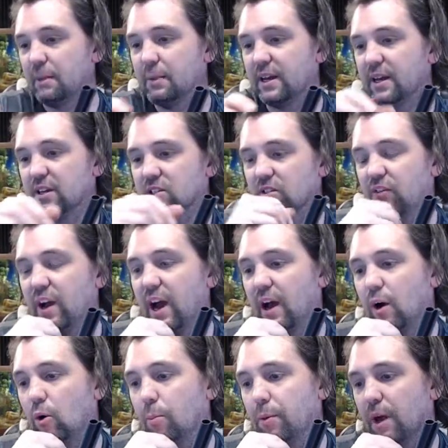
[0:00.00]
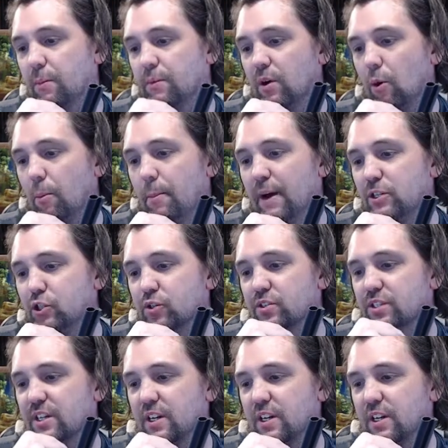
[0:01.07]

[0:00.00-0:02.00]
because of how Pemko measures it,